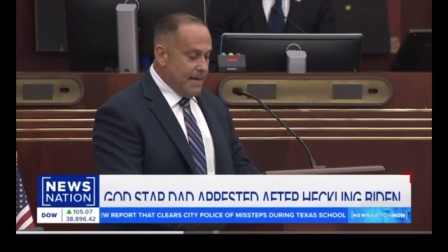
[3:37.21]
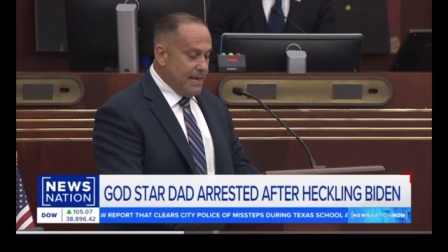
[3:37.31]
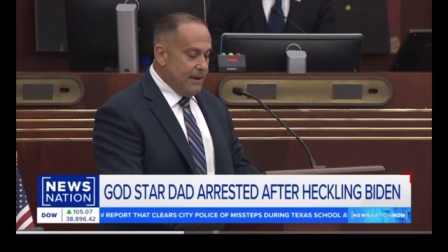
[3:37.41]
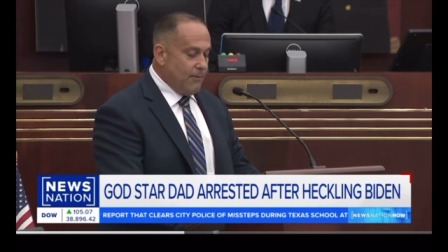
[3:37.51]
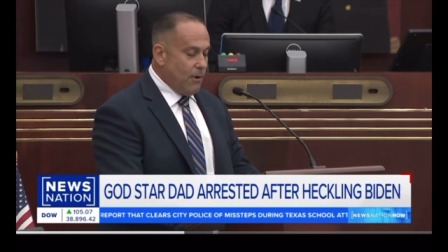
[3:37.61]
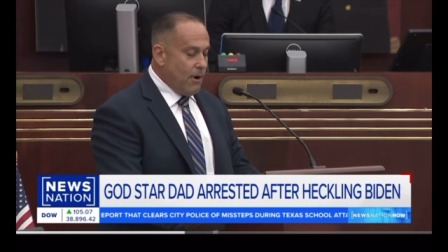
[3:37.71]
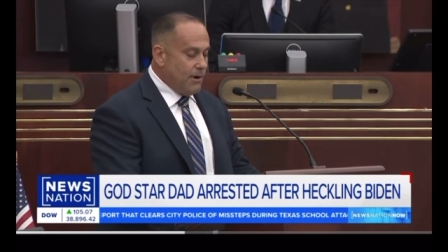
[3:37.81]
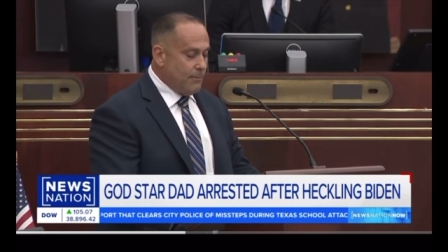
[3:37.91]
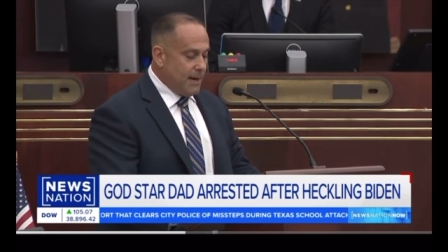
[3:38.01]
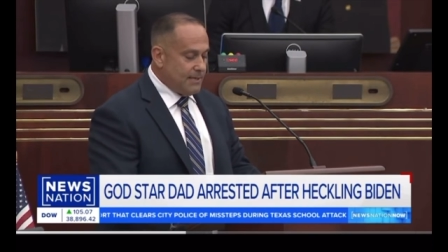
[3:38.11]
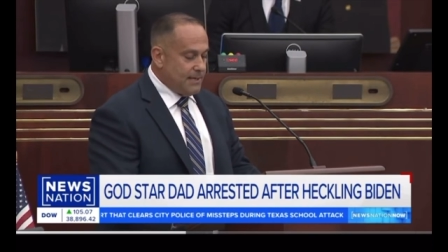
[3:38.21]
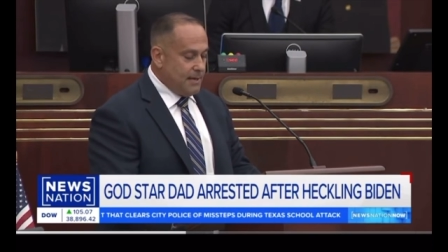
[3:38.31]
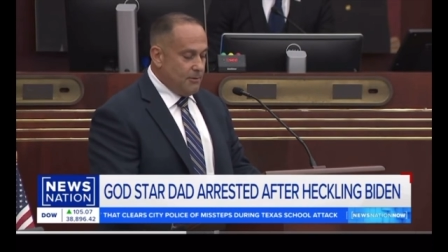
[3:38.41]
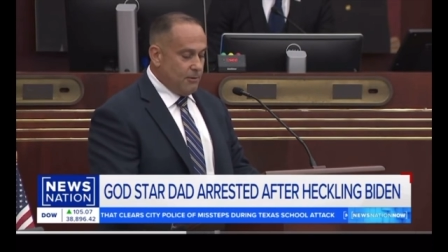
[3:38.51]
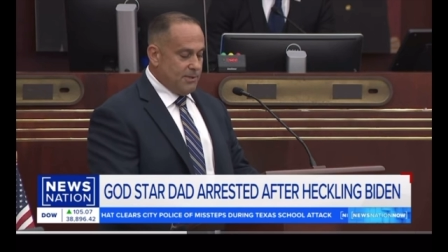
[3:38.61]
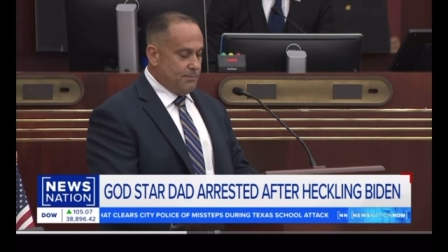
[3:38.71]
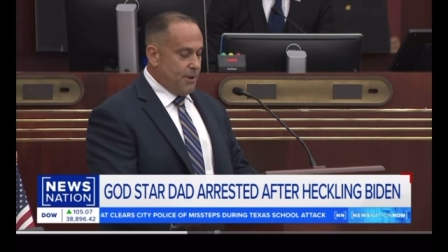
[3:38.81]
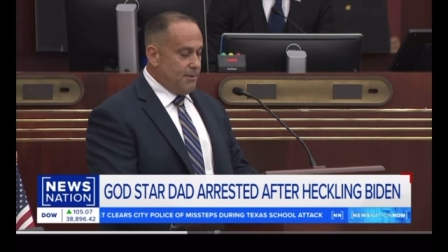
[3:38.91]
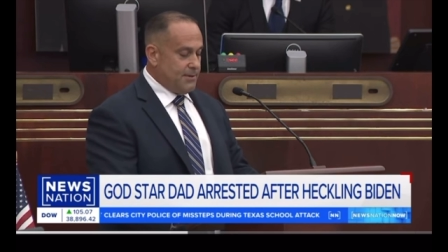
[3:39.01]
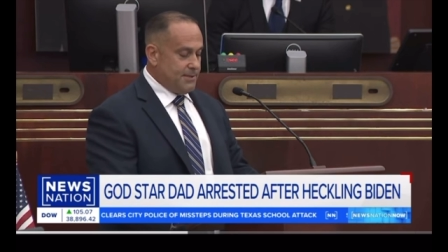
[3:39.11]
and never honor my son or his
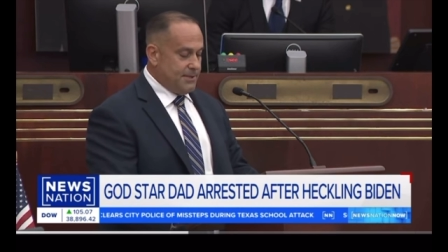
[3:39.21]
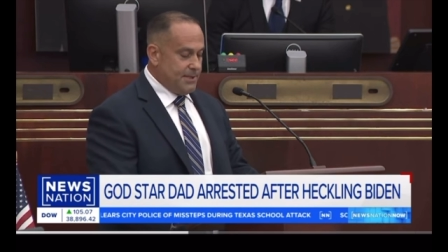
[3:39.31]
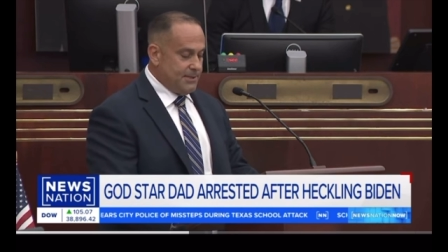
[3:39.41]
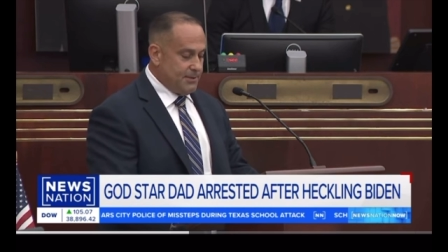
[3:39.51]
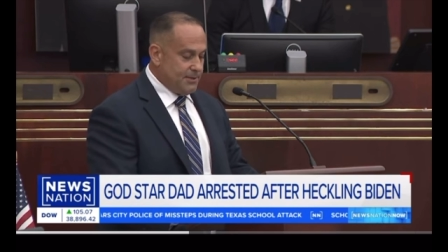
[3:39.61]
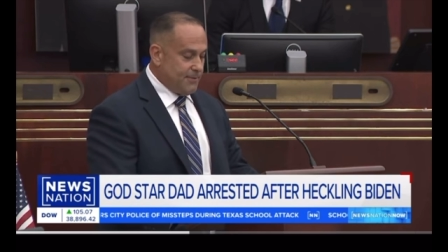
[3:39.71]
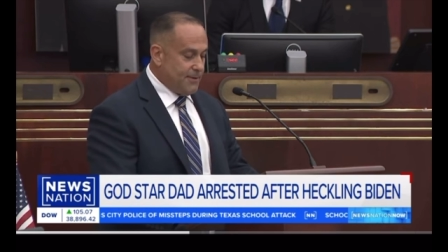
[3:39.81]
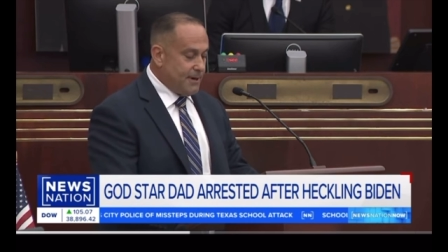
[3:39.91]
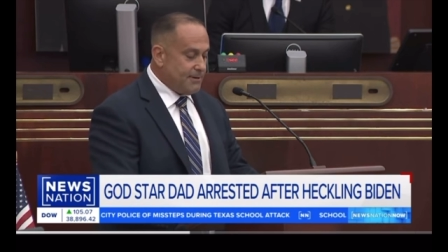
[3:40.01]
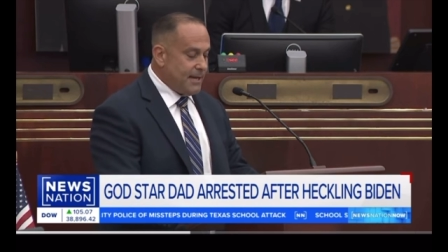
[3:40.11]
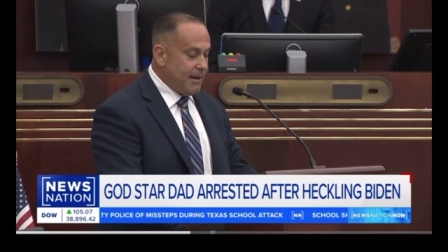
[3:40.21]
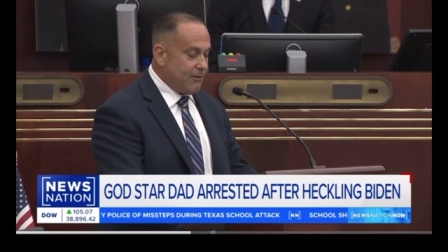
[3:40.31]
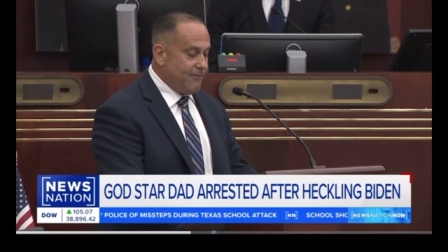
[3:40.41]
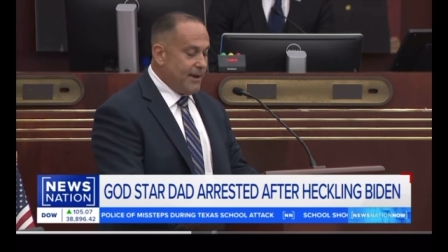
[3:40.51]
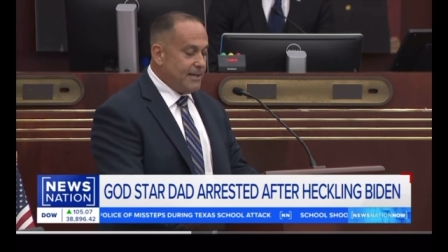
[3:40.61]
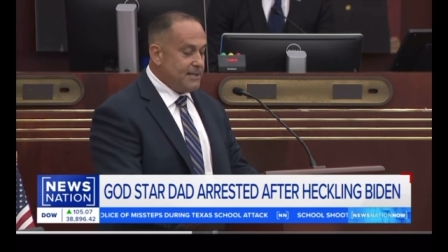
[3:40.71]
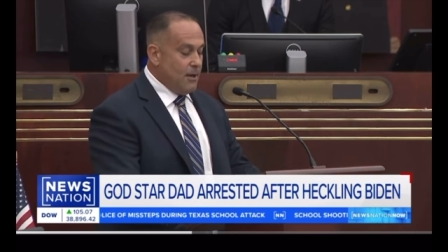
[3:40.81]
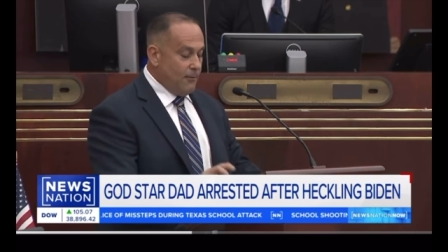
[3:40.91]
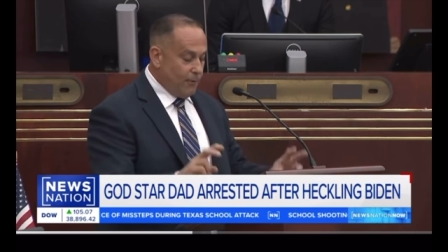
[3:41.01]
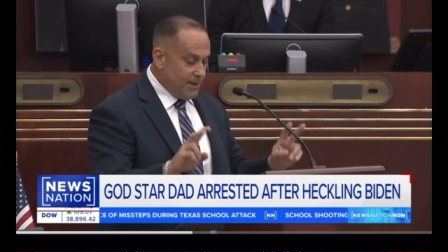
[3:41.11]
brothers and sisters for their
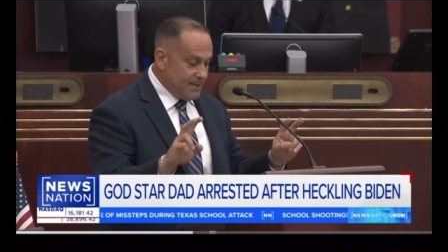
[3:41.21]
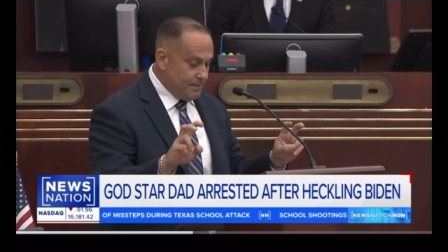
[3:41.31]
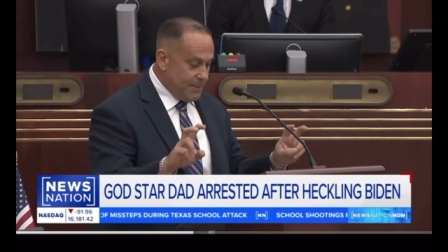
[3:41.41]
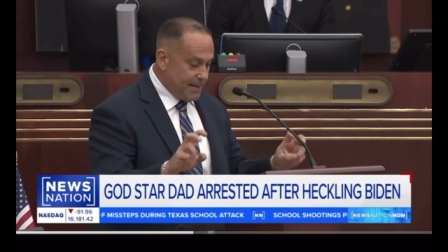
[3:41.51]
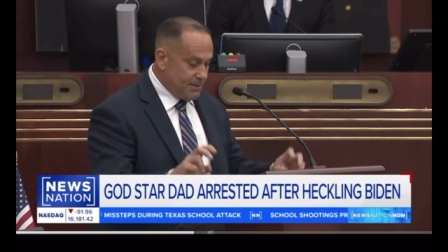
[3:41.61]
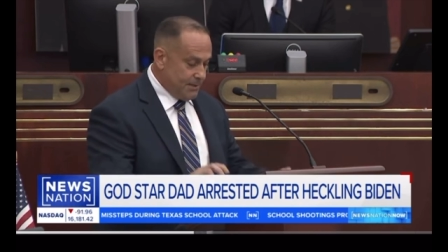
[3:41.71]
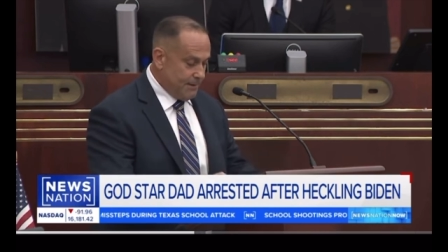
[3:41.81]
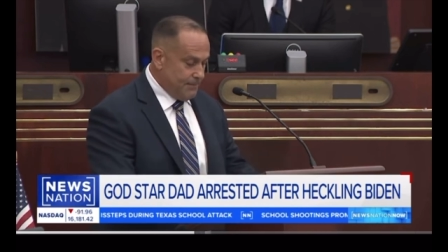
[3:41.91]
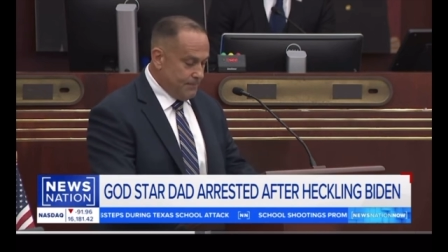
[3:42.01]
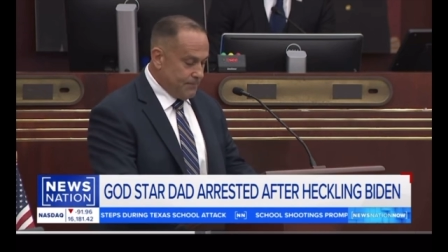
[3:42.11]
sacrifice for his picture.